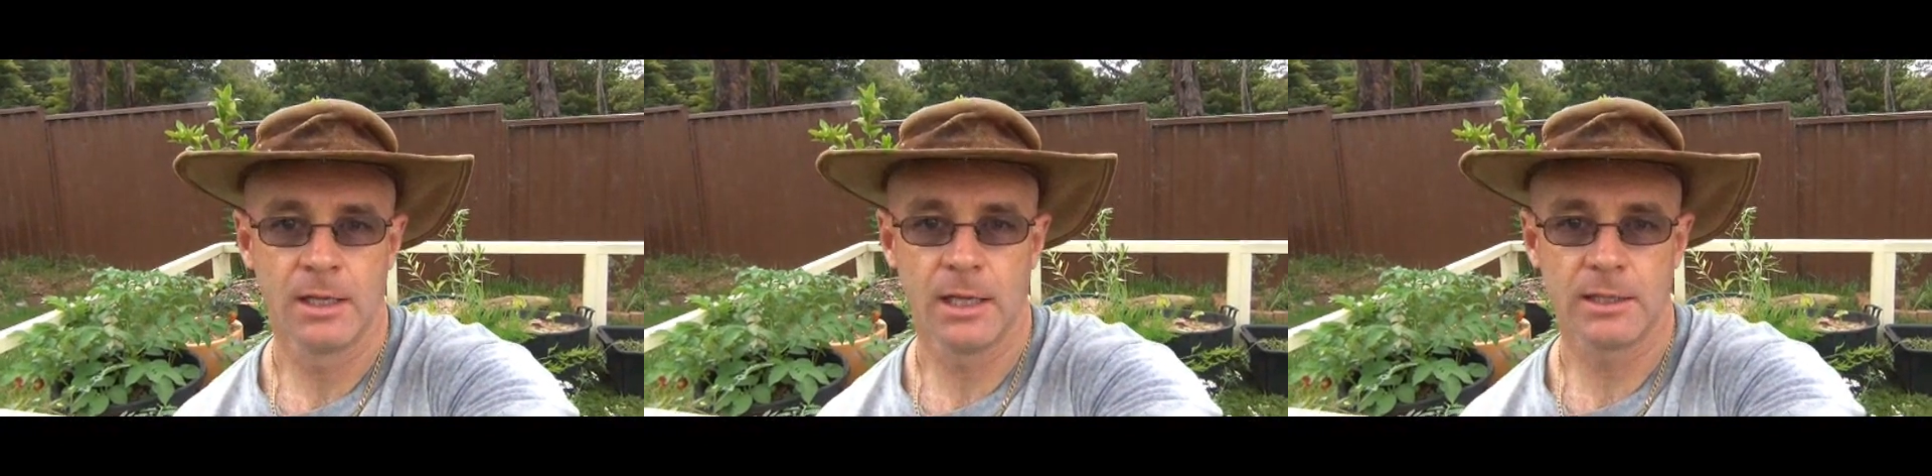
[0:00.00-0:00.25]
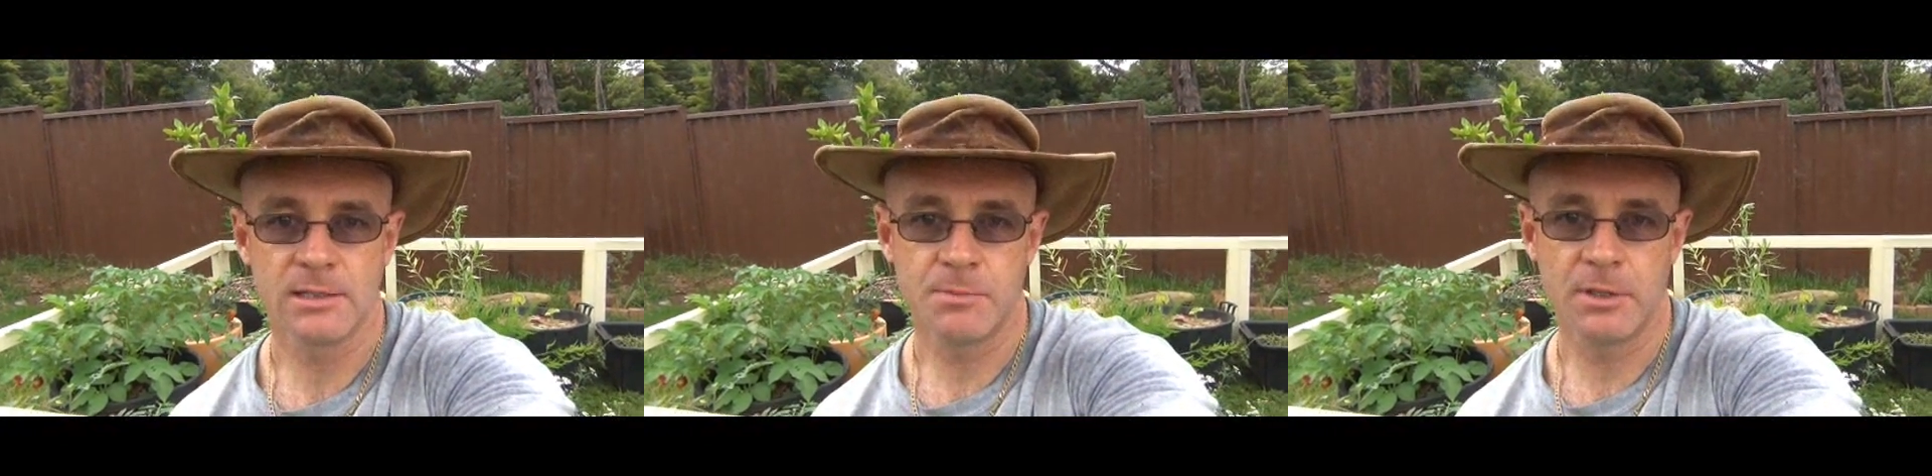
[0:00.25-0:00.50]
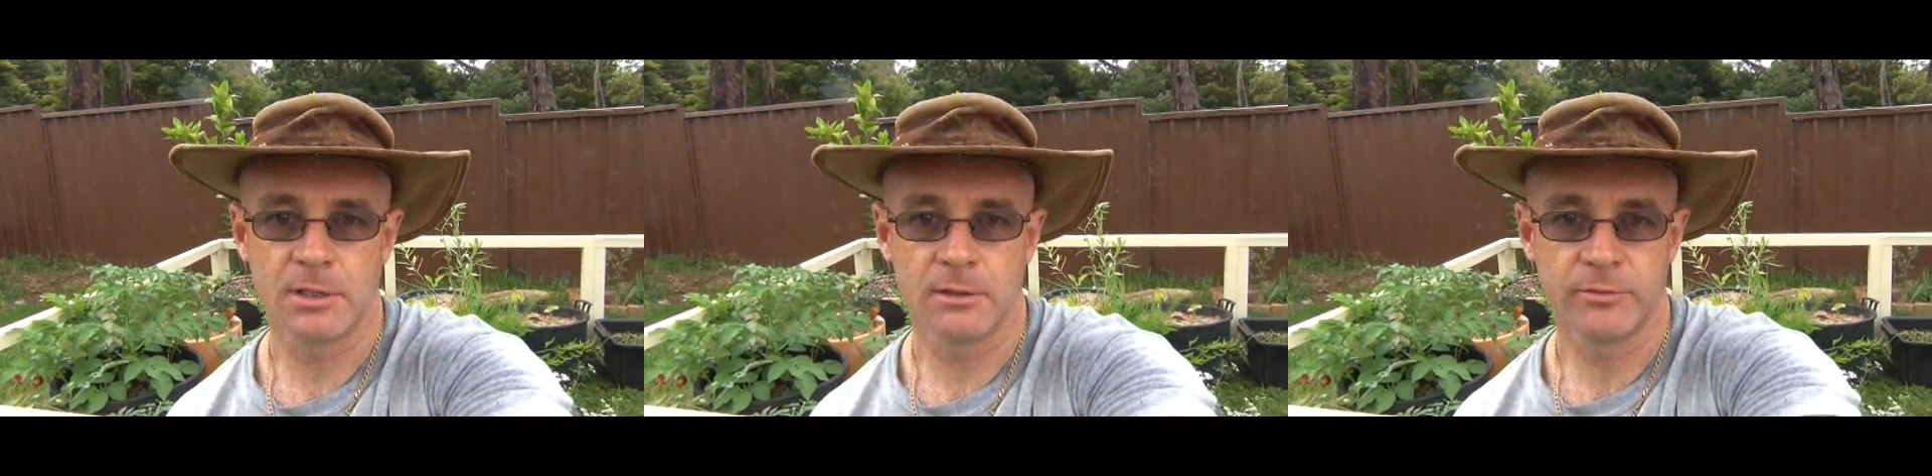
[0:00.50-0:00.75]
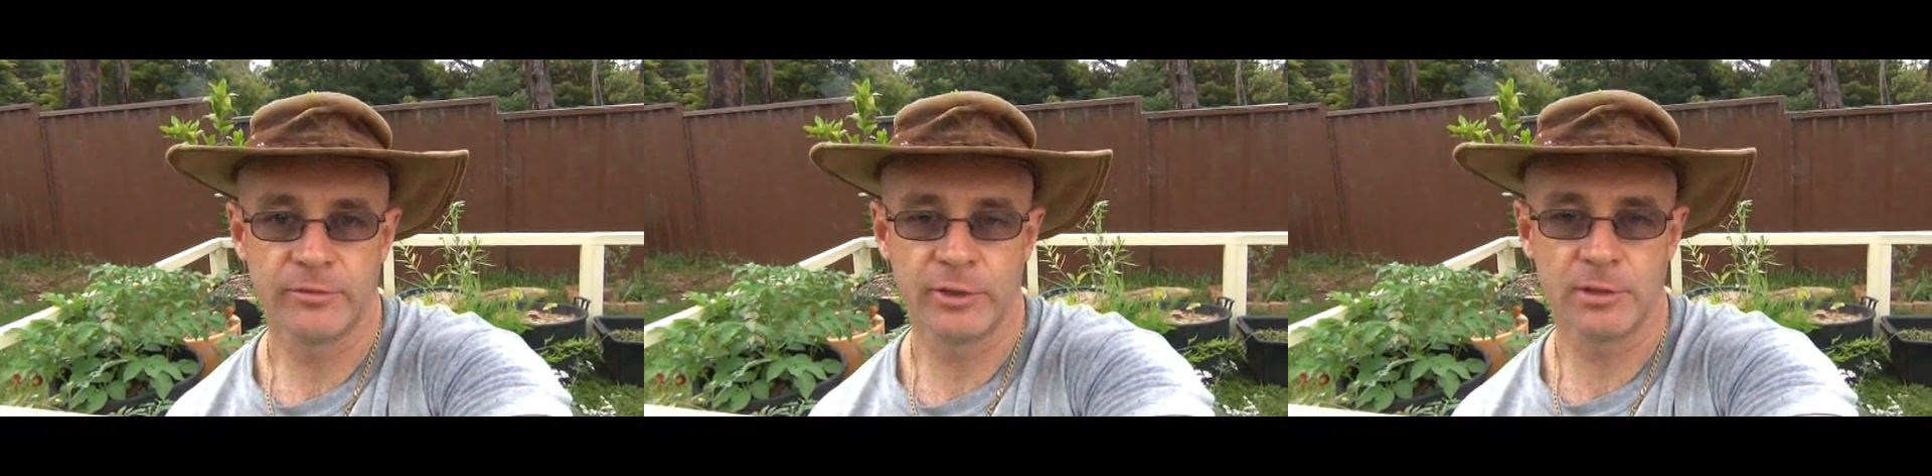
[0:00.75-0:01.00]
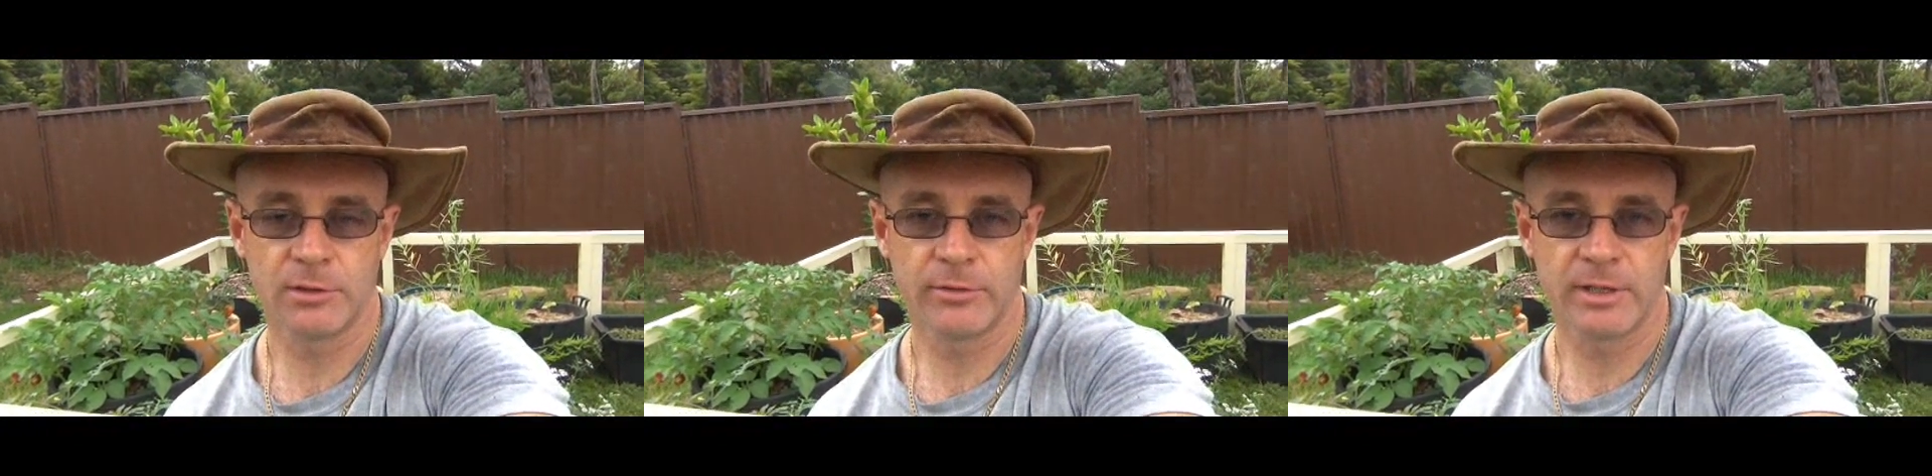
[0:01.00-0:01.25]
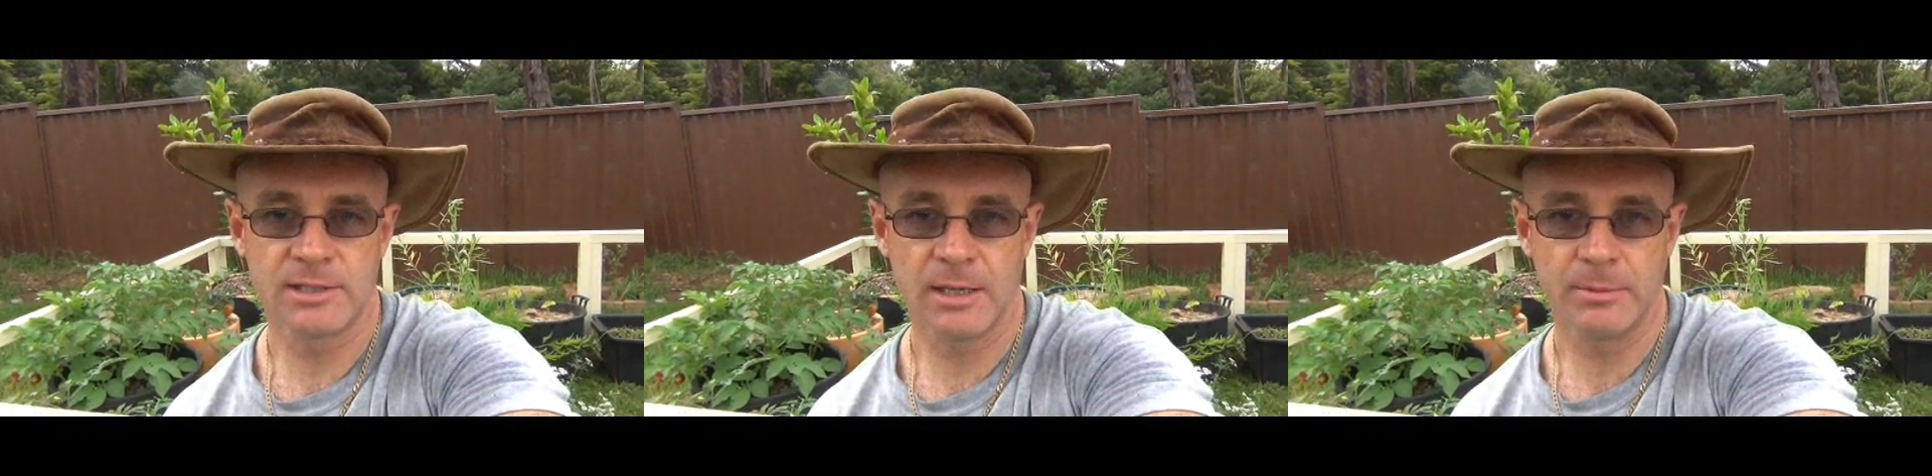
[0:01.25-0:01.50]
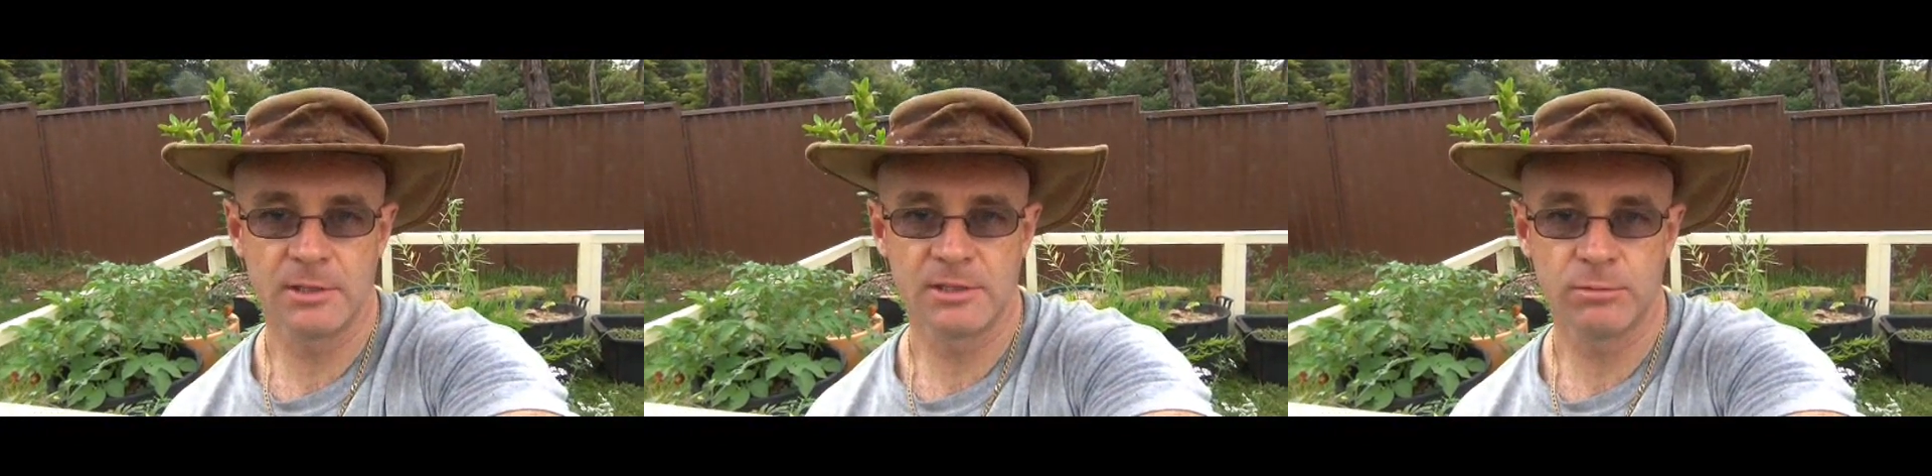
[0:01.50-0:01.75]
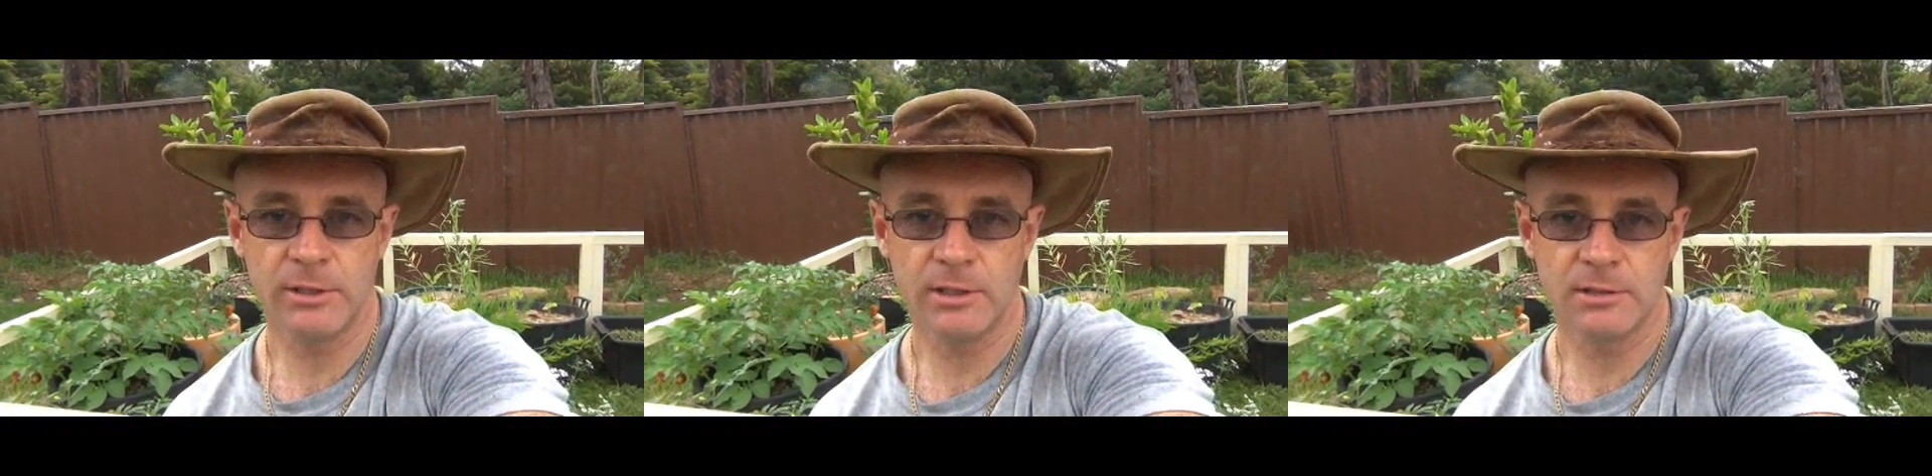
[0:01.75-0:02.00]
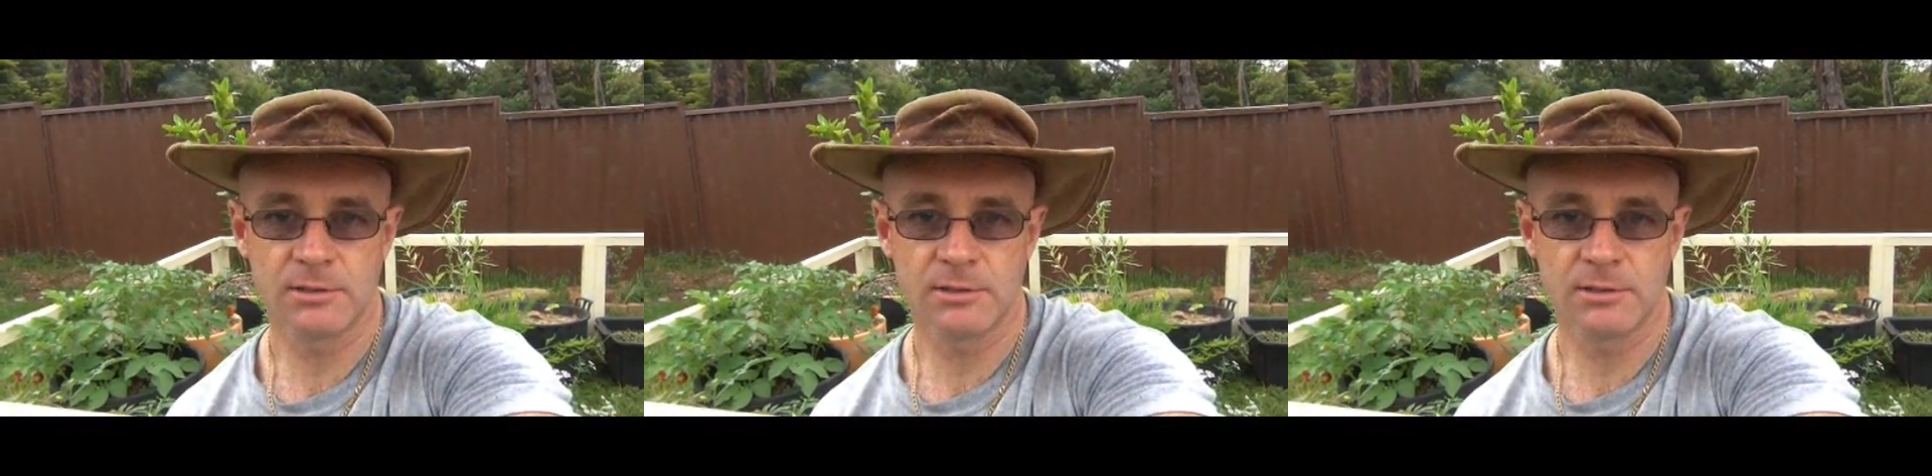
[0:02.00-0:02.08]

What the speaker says: Now there's been a few little things happen this week,